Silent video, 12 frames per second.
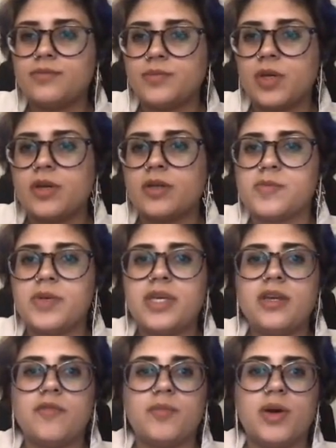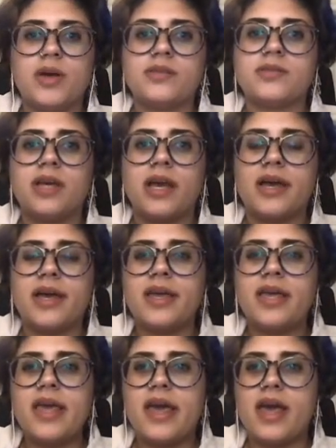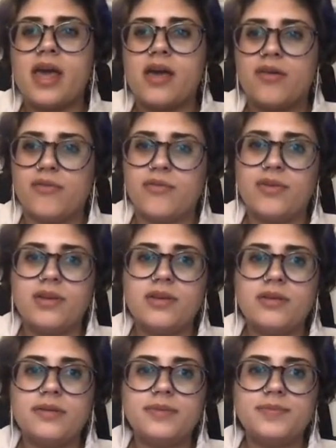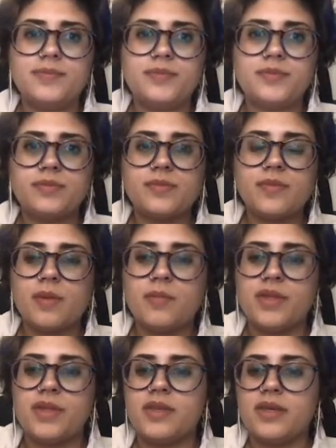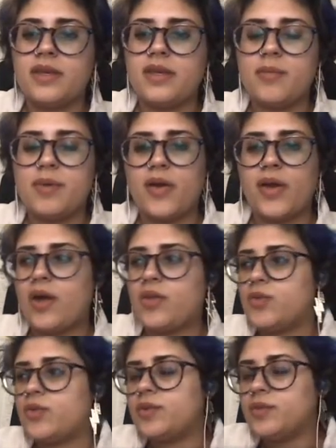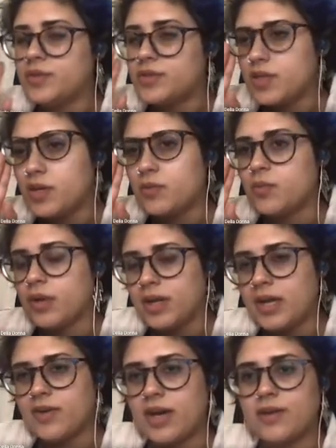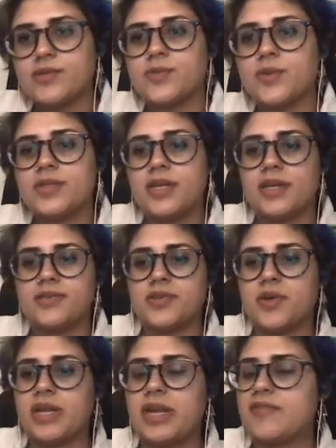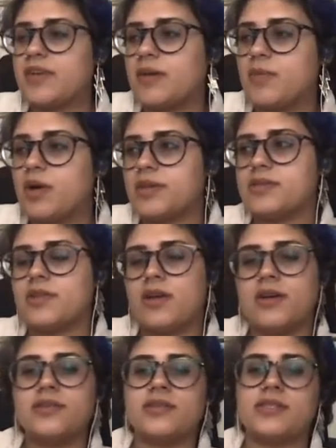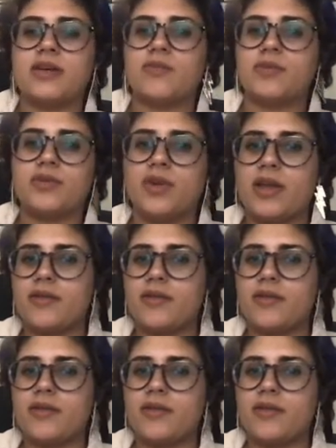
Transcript: Oh, speaking of moss, I have been thinking about how the only reason I would want to have a house one day is so I could have like a moss lawn because that would be great.